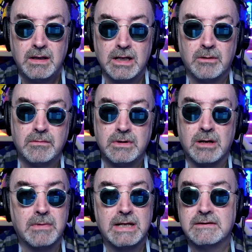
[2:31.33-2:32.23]
Now,
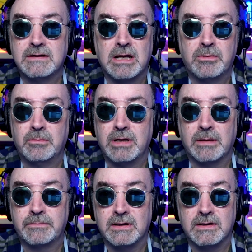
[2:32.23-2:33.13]
now Mike did not put me
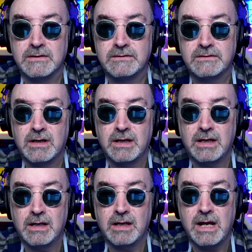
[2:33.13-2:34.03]
up to this.
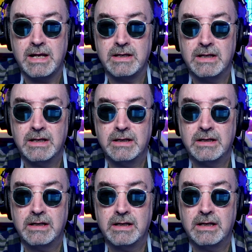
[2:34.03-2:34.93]
I I
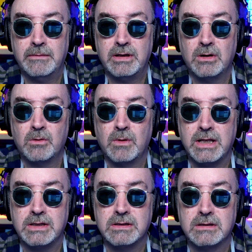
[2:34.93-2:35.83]
am in no
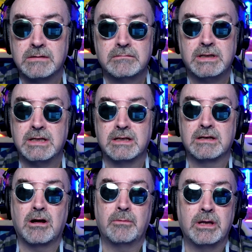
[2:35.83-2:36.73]
way he didn't
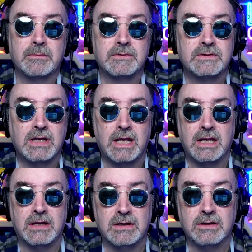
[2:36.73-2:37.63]
call me up and say,
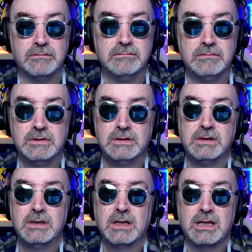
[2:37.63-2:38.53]
hey, you know,
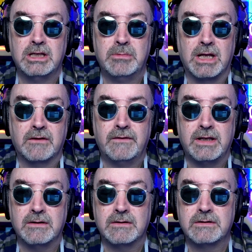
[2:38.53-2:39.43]
can you make a
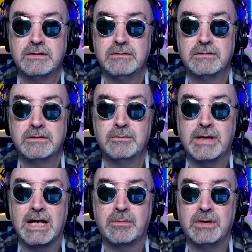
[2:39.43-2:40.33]
video to to
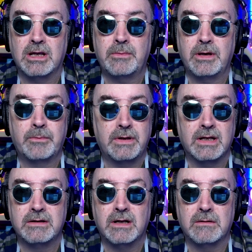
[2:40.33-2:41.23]
back me up here,
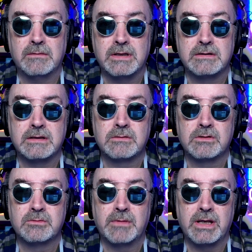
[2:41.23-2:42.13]
Peter? No, th- this
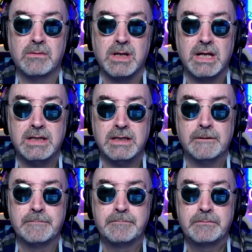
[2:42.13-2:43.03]
was my own
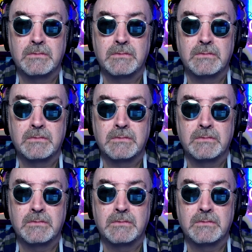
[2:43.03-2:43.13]
idea.